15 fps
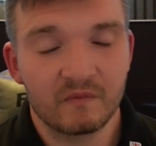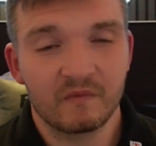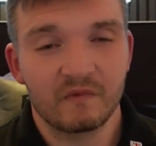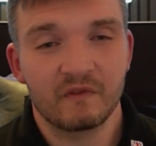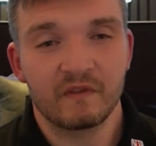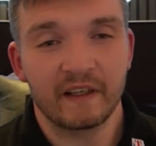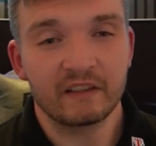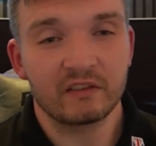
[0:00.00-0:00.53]

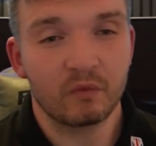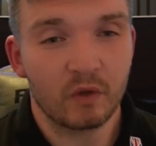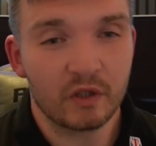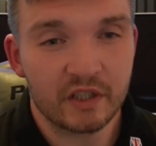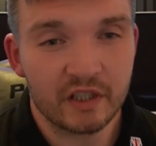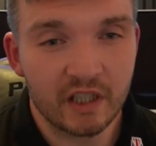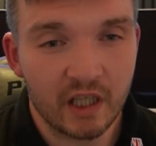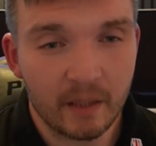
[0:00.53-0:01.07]
Thanks for
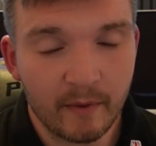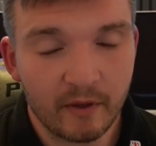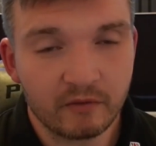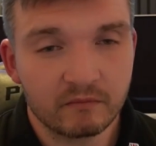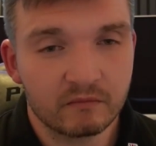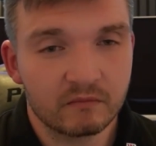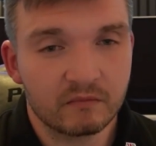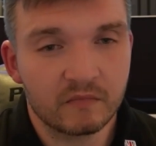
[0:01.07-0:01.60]
watching the demo.
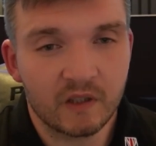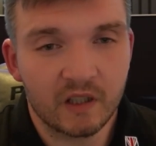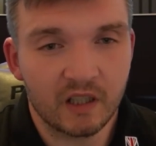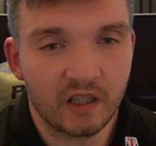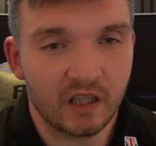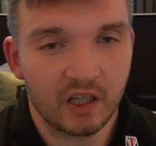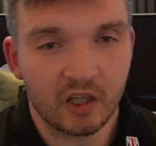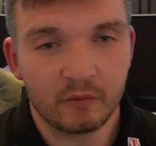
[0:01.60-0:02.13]

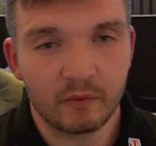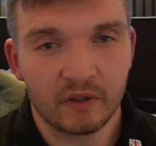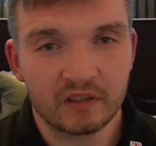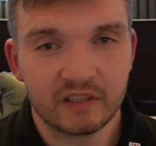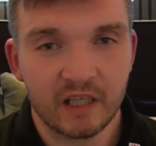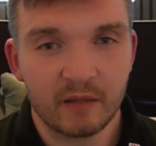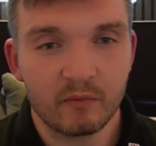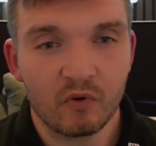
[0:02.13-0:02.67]
I hope you
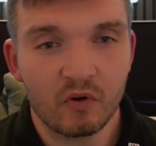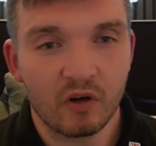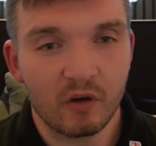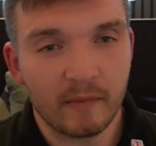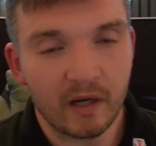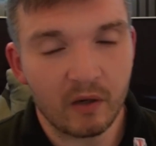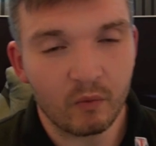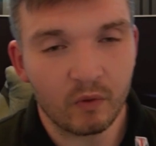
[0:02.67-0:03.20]
understand more
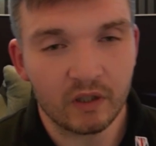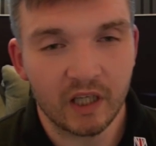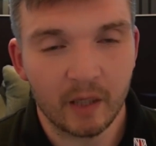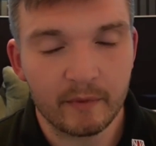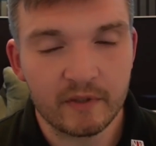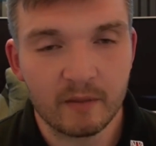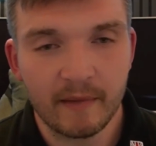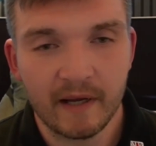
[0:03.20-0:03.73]
about what the
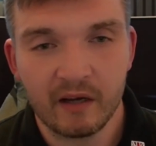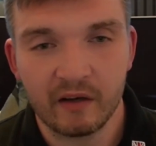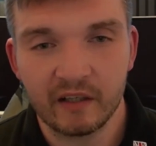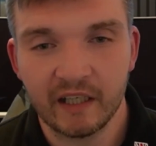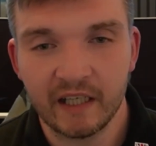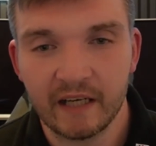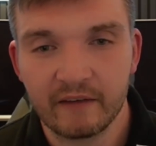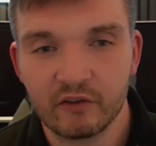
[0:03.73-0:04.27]
hub is about
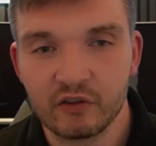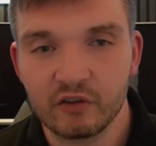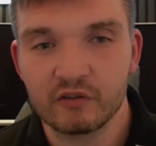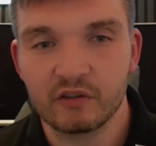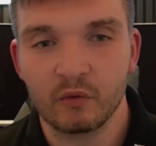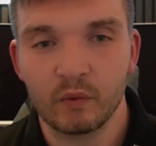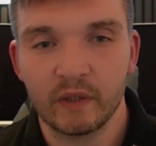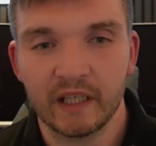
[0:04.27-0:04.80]
and the avenues
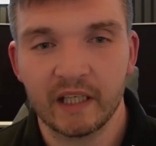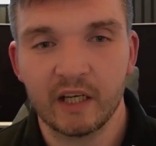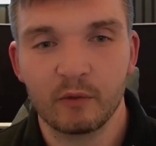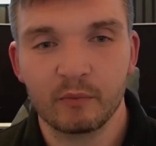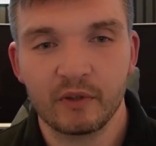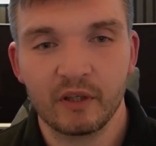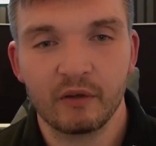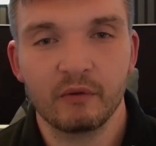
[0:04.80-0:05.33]
that we can
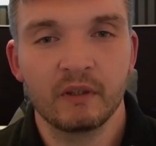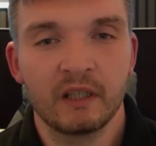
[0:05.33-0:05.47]
help you.